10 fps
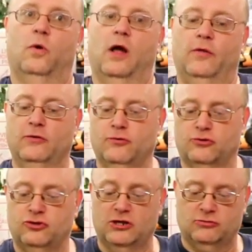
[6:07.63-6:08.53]
Well, no, these are
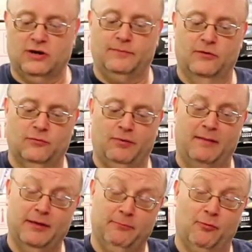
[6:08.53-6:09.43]
six drop. These are
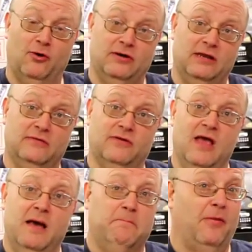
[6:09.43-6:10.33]
probably Burundis, okay.
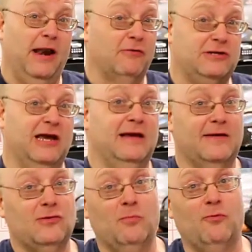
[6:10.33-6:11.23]
But they don't tell you
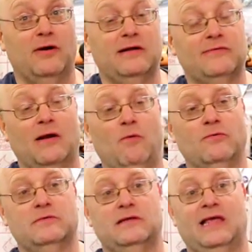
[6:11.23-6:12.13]
that they're Burundis. They
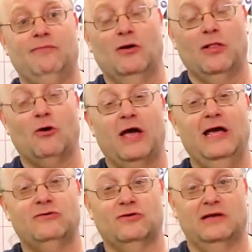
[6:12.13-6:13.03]
won't give you a
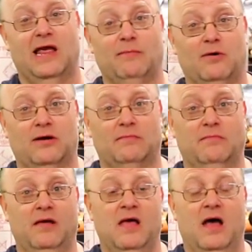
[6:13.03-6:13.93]
location name on them.
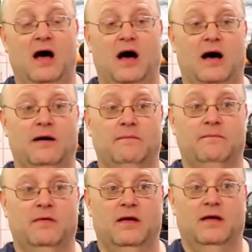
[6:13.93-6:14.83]
Um,
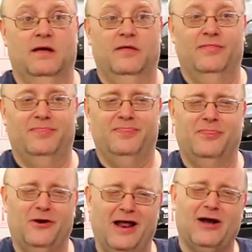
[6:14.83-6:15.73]

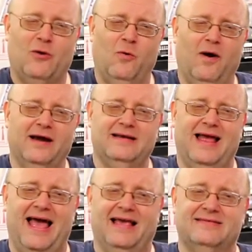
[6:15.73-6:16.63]
they're not quite
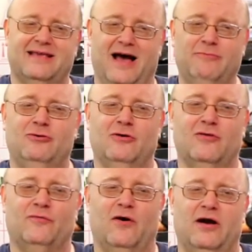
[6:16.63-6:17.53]
as up to it
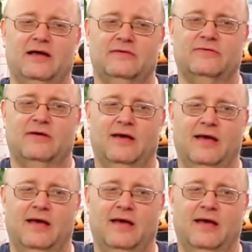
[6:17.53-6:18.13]
as far as